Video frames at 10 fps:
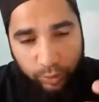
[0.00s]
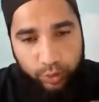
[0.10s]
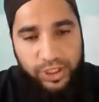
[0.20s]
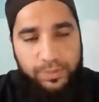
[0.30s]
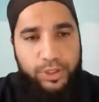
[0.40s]
will do
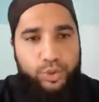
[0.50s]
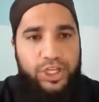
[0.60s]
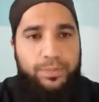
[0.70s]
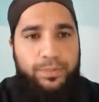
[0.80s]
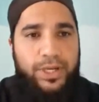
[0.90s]
something to
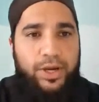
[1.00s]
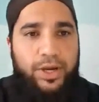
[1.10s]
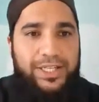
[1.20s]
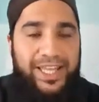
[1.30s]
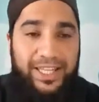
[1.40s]
shaping our
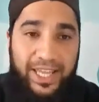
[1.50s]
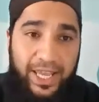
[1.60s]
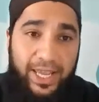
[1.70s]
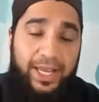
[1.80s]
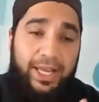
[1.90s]
understanding.
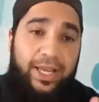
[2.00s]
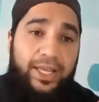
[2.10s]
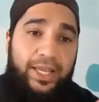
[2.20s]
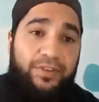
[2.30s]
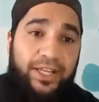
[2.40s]

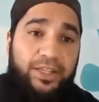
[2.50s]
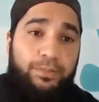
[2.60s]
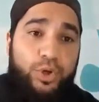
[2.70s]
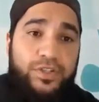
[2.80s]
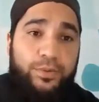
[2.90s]
In fact, the
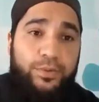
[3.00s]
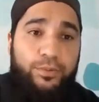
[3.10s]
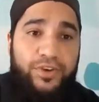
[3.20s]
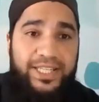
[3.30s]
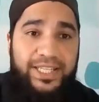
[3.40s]
most of the
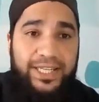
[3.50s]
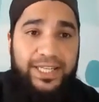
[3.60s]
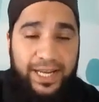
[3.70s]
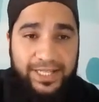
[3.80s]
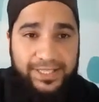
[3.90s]
Mufassirin
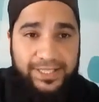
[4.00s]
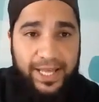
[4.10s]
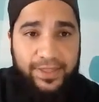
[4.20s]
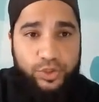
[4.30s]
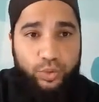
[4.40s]

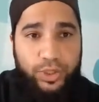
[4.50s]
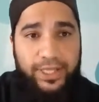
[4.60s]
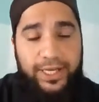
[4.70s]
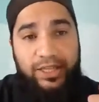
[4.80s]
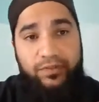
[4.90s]
understand the surah in
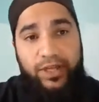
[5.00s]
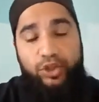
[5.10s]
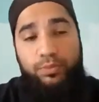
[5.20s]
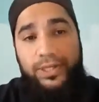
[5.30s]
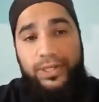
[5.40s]
light of that
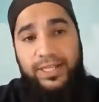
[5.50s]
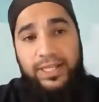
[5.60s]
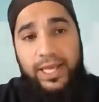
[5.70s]
to mean that